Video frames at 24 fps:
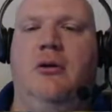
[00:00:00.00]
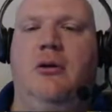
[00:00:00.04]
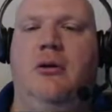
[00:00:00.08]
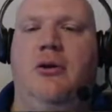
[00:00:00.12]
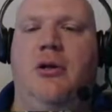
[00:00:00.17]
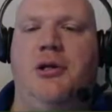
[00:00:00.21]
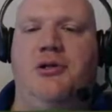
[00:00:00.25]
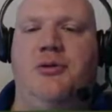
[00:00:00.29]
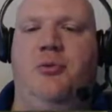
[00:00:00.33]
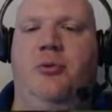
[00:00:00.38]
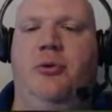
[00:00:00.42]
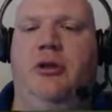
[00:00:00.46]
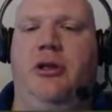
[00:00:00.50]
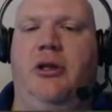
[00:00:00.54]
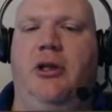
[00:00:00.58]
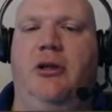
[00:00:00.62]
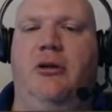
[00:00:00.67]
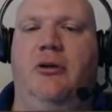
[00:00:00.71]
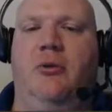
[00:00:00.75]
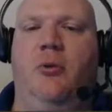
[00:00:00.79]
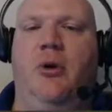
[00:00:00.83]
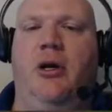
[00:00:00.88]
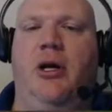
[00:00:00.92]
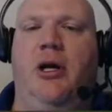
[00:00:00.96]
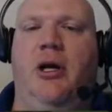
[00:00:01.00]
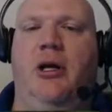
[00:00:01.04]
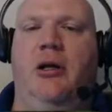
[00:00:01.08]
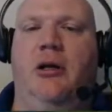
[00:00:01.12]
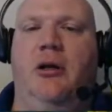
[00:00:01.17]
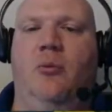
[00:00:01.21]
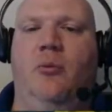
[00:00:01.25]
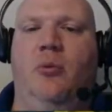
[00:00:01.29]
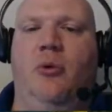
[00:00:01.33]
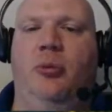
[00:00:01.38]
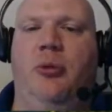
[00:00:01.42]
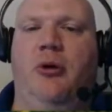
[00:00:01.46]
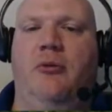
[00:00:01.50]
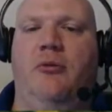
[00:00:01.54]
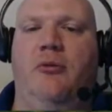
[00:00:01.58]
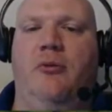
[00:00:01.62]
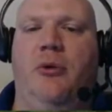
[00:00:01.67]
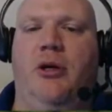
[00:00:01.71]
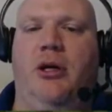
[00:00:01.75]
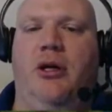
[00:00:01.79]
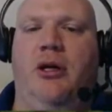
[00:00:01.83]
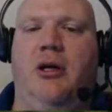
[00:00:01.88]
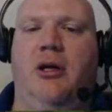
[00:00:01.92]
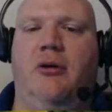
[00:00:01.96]
That's really in the way, and will be when we
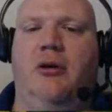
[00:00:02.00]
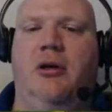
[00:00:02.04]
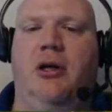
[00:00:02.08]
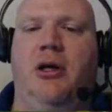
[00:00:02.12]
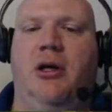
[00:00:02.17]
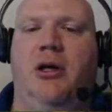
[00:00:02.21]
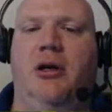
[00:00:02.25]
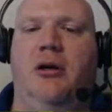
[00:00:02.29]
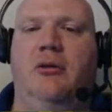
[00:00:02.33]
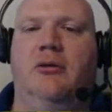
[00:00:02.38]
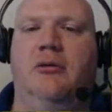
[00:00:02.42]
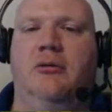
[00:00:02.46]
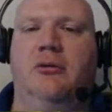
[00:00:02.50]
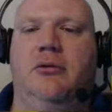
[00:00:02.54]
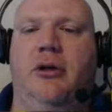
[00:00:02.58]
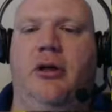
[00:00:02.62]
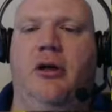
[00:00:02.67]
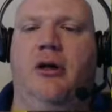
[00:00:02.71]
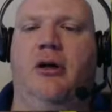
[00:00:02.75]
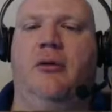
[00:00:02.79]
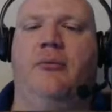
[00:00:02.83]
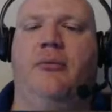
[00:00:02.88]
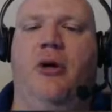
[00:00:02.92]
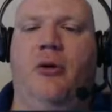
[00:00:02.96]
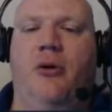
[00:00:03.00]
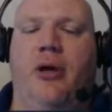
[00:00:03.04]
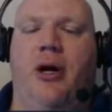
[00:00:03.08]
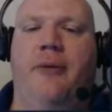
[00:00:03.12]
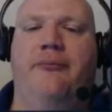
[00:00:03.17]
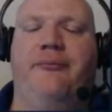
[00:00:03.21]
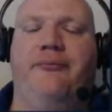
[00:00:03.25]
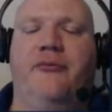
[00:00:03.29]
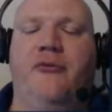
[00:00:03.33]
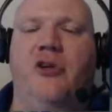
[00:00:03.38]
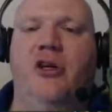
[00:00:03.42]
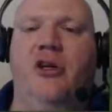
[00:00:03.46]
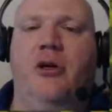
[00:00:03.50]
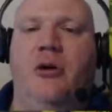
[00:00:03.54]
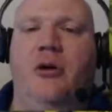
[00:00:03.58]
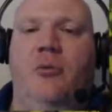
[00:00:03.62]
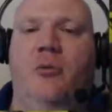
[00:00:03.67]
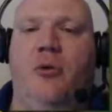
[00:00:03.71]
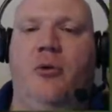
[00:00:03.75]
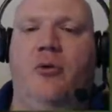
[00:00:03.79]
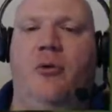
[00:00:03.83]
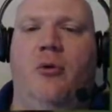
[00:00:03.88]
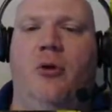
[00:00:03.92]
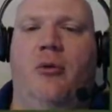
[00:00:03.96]
get down there. Okay,
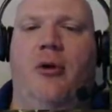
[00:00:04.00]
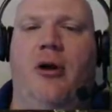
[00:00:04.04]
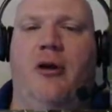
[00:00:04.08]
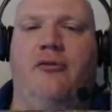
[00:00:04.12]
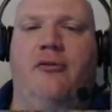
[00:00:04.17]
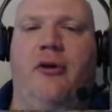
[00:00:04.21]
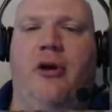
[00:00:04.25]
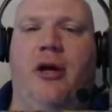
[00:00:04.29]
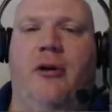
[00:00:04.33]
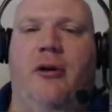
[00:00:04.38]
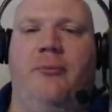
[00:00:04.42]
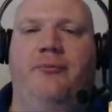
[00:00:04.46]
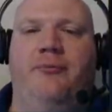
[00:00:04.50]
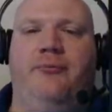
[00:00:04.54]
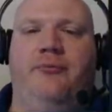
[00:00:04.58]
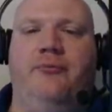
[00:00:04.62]
we won't worry about it for now.